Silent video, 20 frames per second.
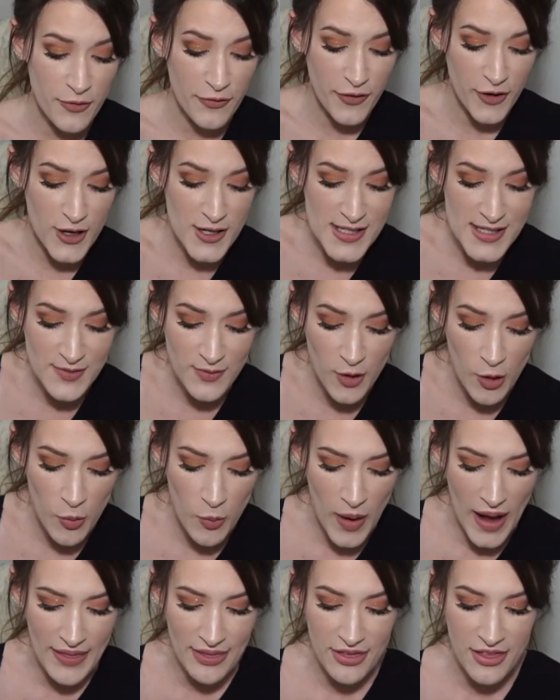First of all,
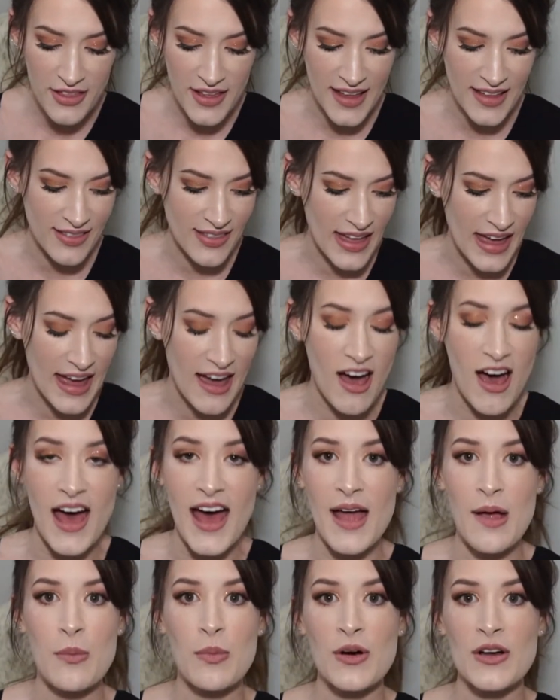one thing that
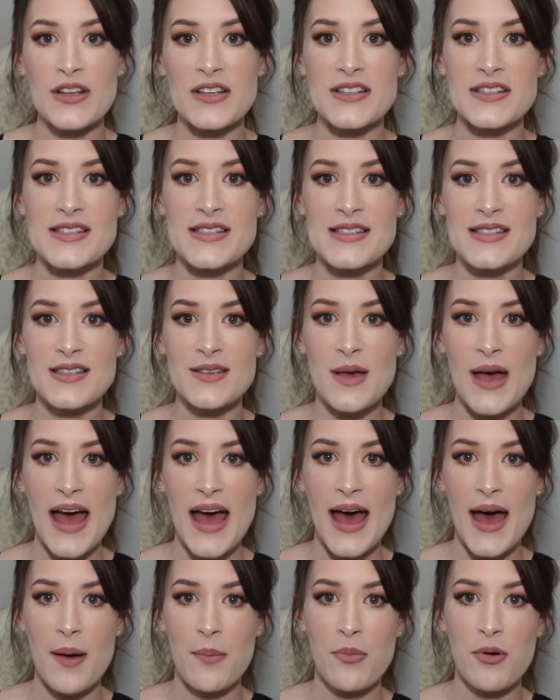I was
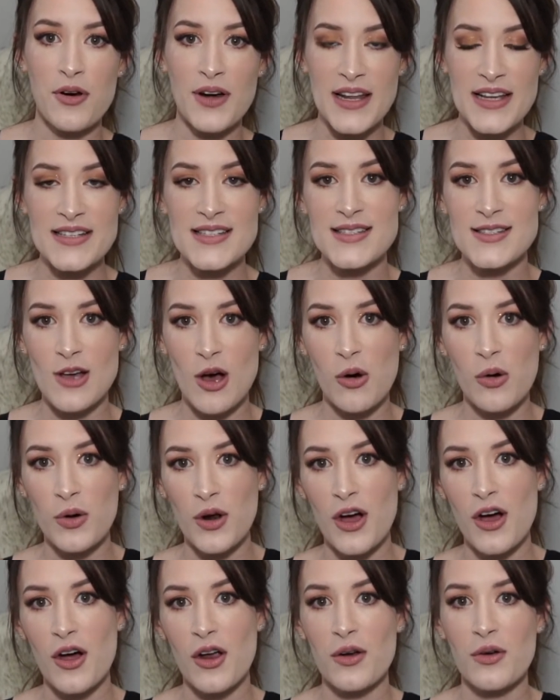pretty sold
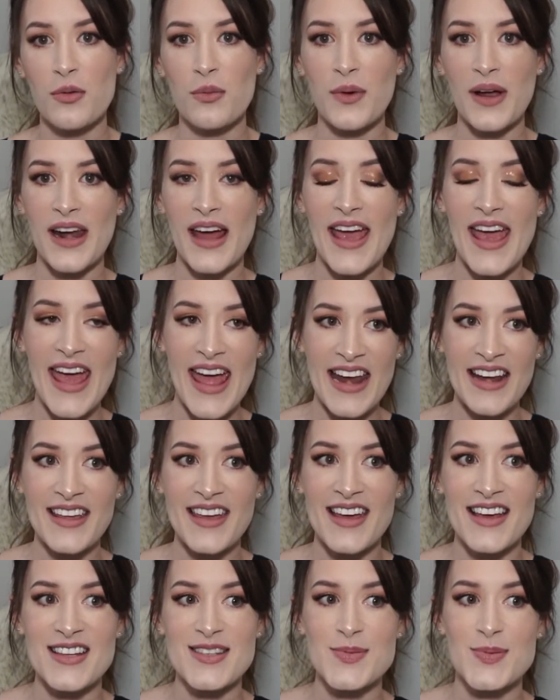on when I had
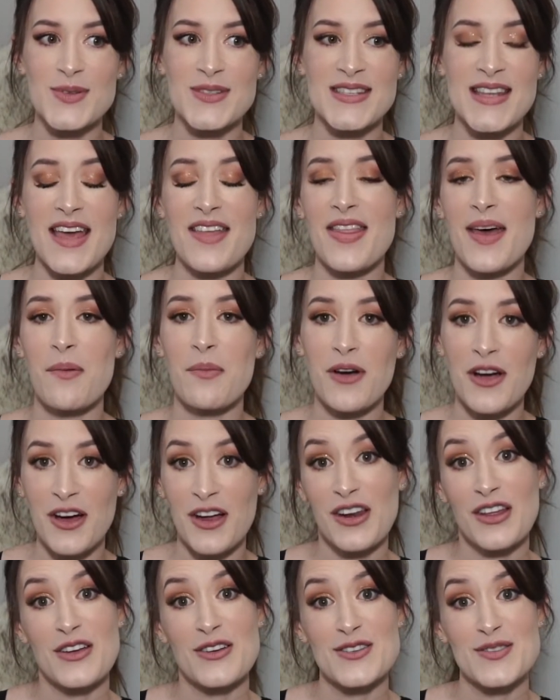kids was that they were
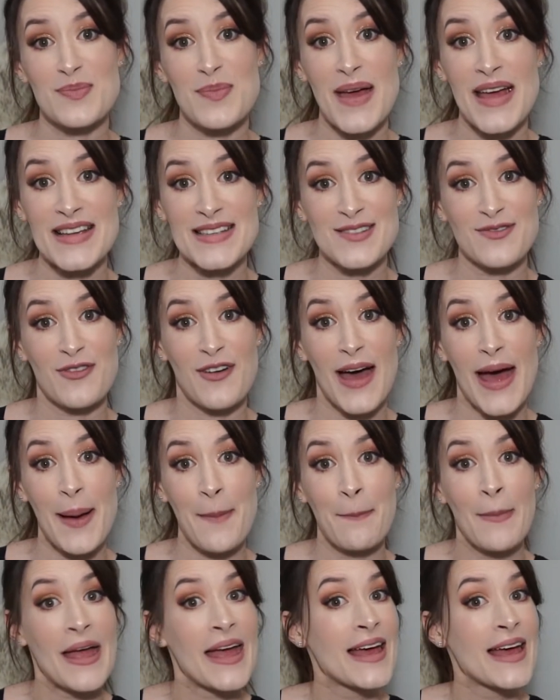going to use a pacifier.